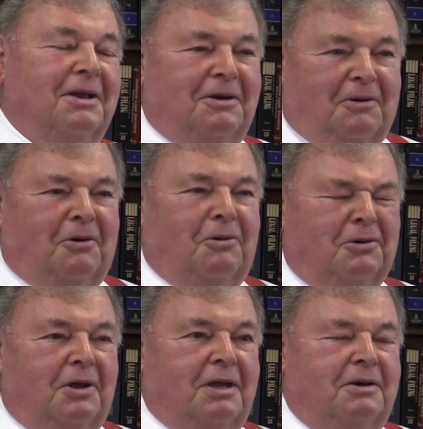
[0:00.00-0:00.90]
a
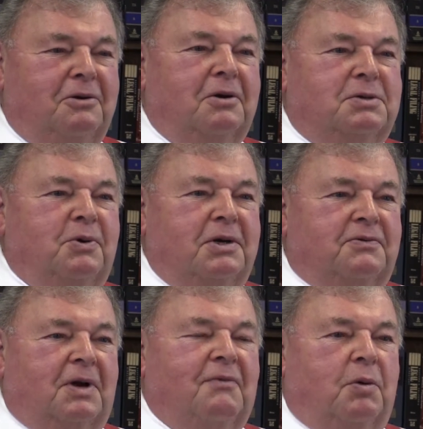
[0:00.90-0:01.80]
whole new experience
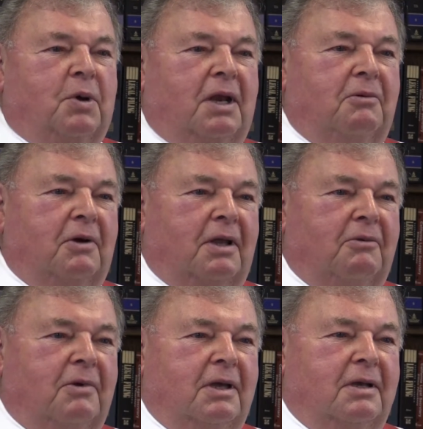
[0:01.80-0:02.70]
for everybody, really.
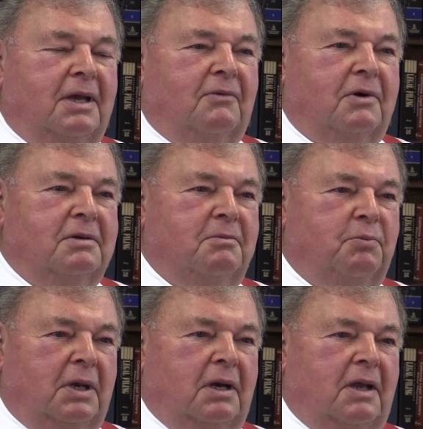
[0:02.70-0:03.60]
We had never
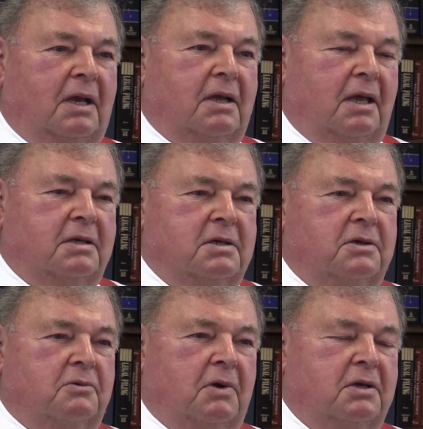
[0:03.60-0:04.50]
been in that kind of
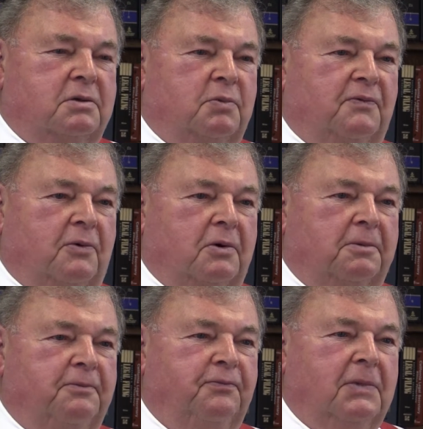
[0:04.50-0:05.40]
situation before.
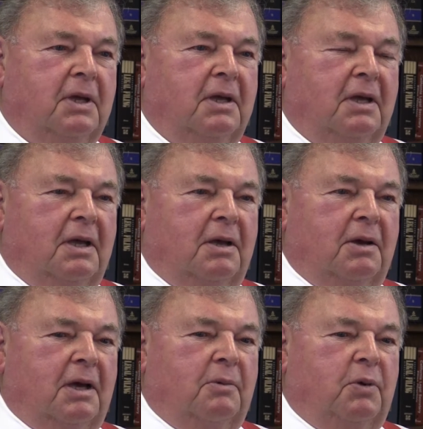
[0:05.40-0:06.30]

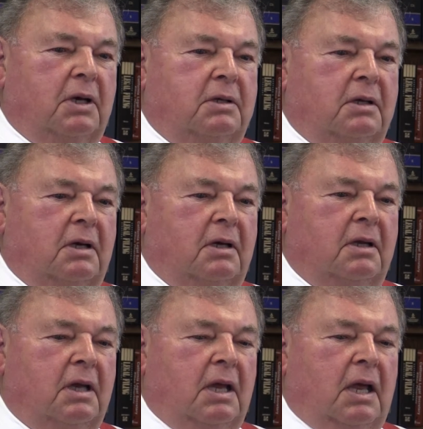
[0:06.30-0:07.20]
Uh, but uh,
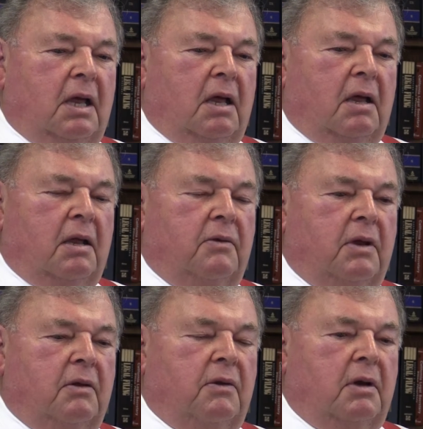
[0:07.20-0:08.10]

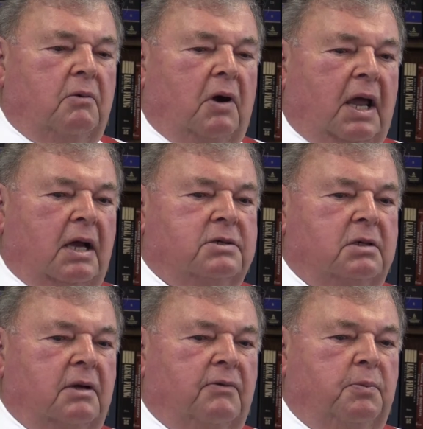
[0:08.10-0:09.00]
the, the
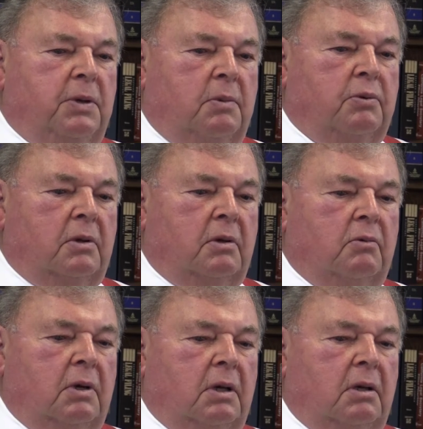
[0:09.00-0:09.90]
reaction of the people that
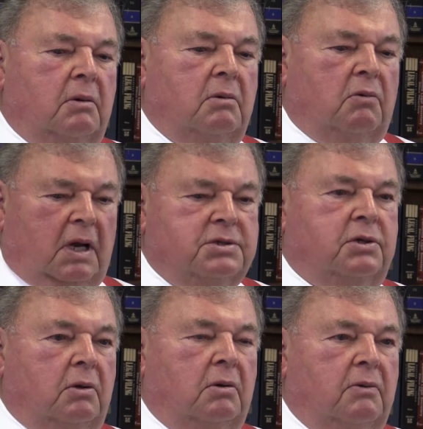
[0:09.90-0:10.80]
we
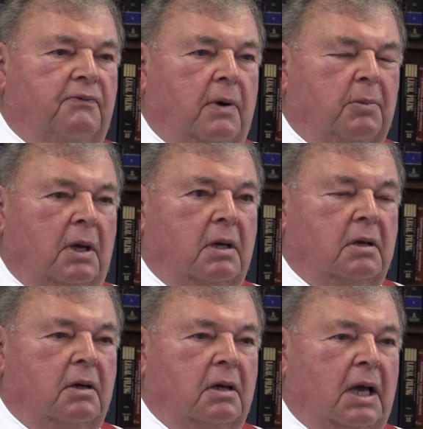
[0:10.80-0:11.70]
rescued from the
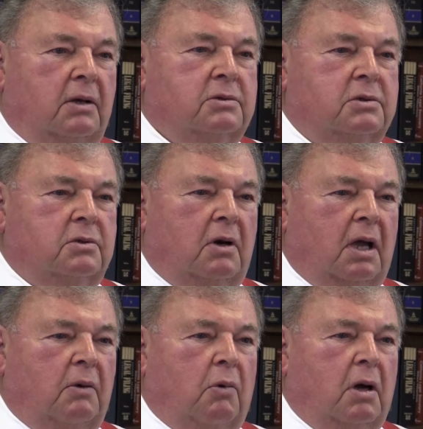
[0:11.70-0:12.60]
uh, houses or
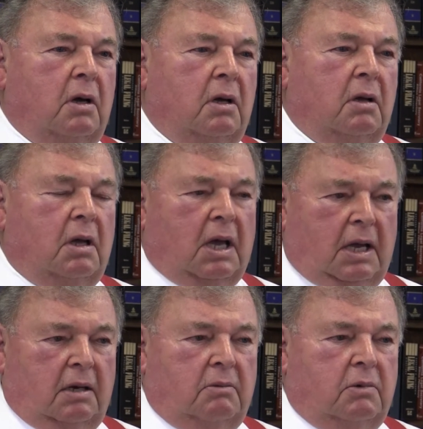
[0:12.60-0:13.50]
high, uh,
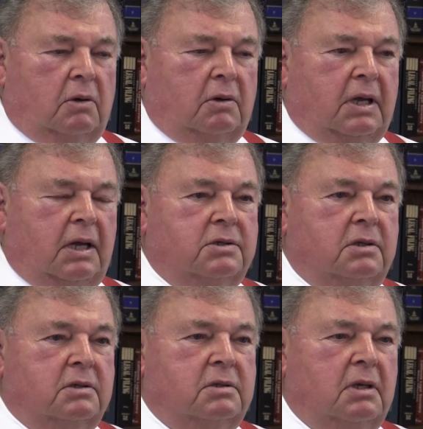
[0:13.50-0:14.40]
high
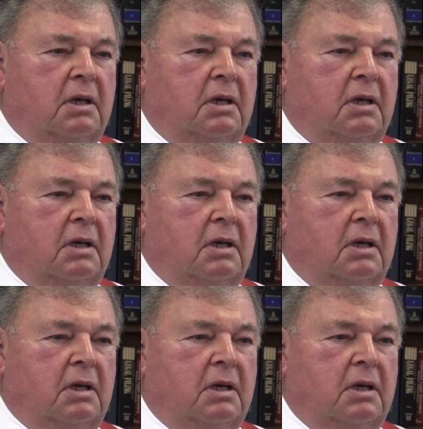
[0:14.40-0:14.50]
locations